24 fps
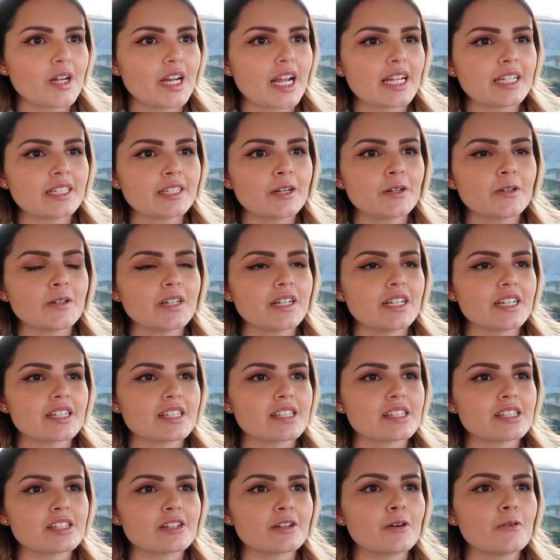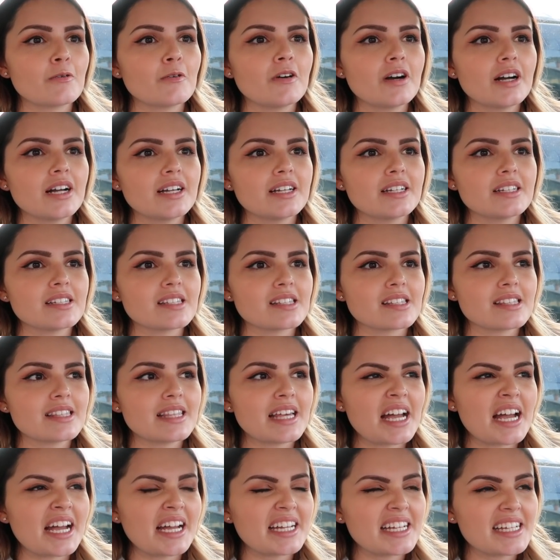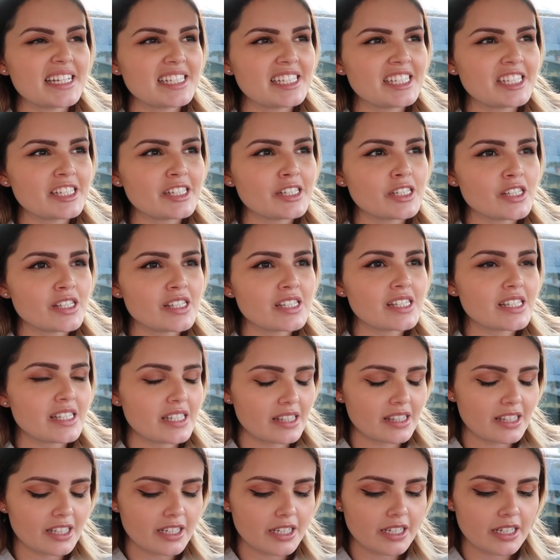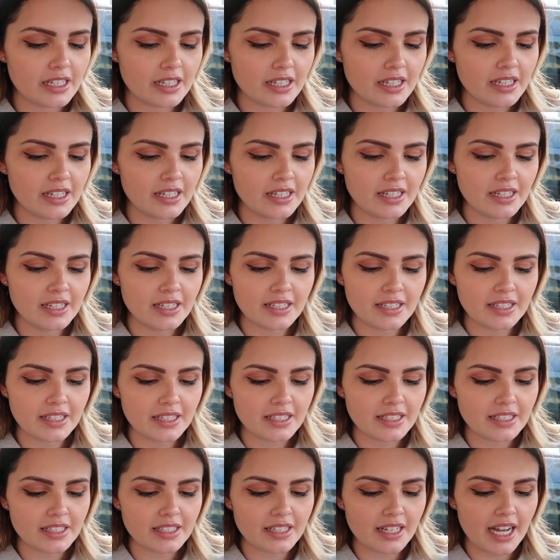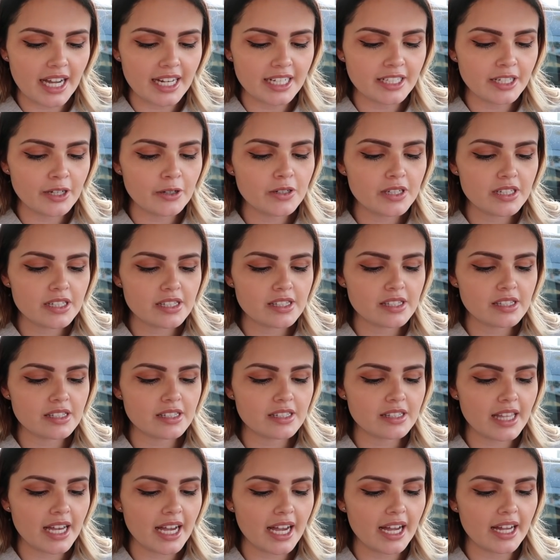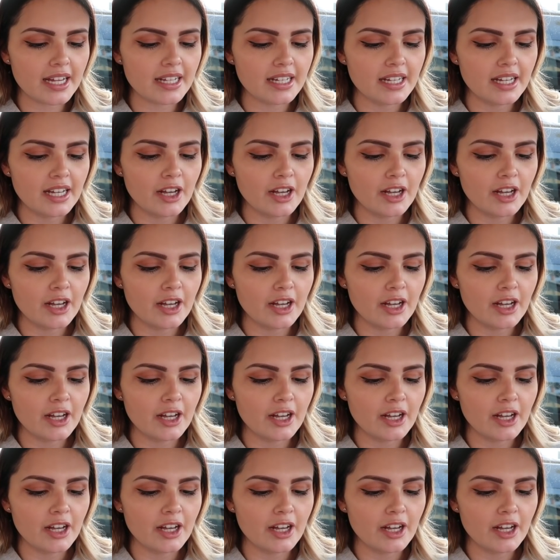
what I noticed was that it just, the, I noticed that